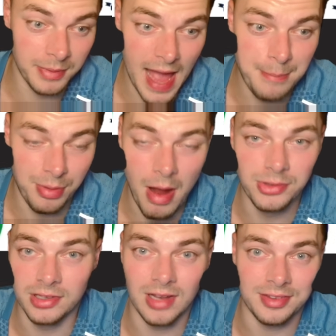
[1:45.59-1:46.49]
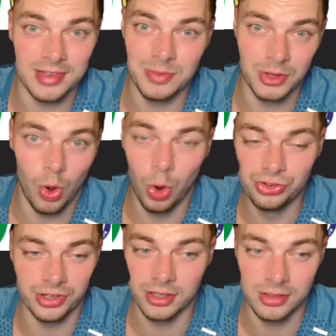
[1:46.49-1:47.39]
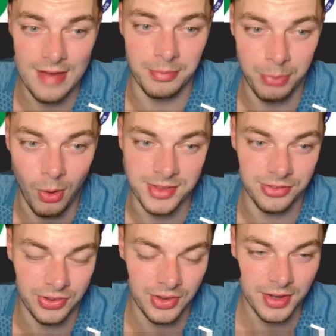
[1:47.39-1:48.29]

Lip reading: getting promoted last season with 111 points,